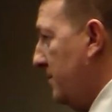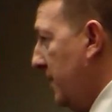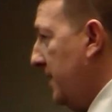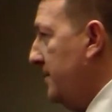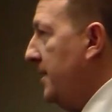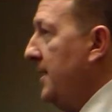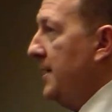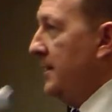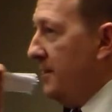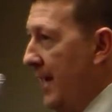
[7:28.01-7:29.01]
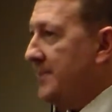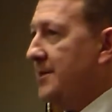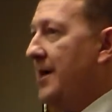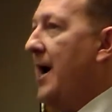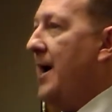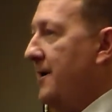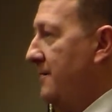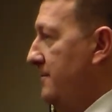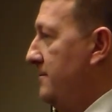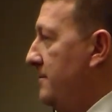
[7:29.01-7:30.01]
Right? That's the guy.
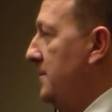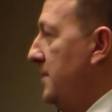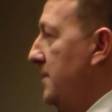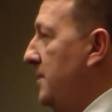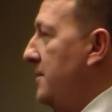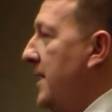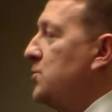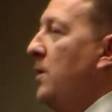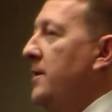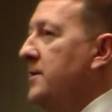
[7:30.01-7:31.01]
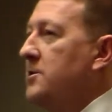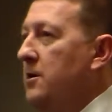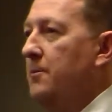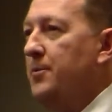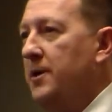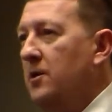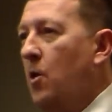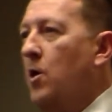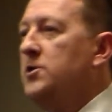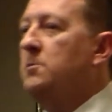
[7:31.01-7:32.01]
That's why this company
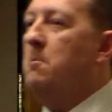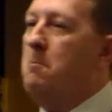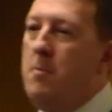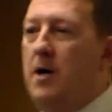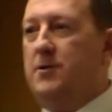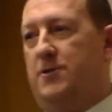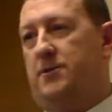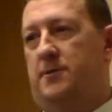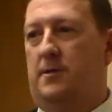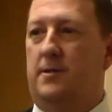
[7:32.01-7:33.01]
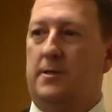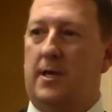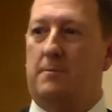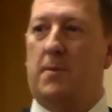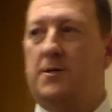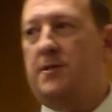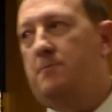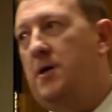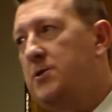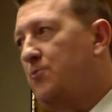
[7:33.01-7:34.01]
launched months and months
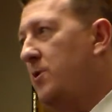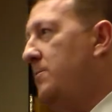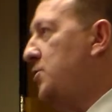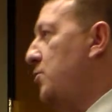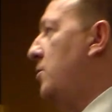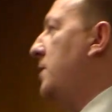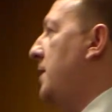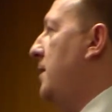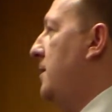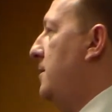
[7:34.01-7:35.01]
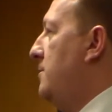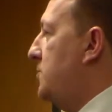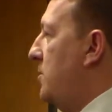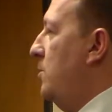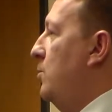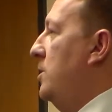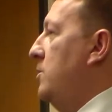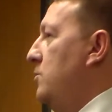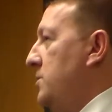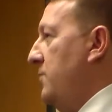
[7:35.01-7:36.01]
and months prematurely, so we
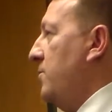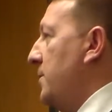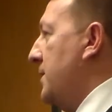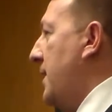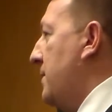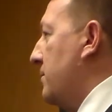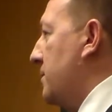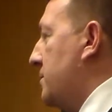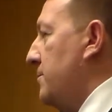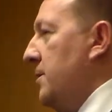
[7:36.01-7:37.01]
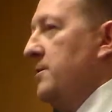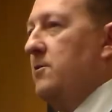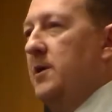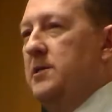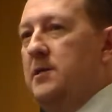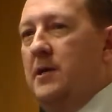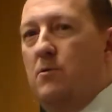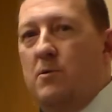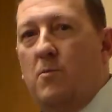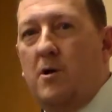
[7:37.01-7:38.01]
wouldn't lose Ephraim McDaniel to some other crazy
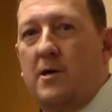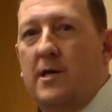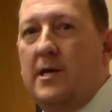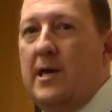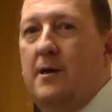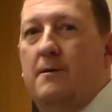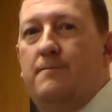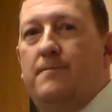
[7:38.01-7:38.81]
network marketing gig.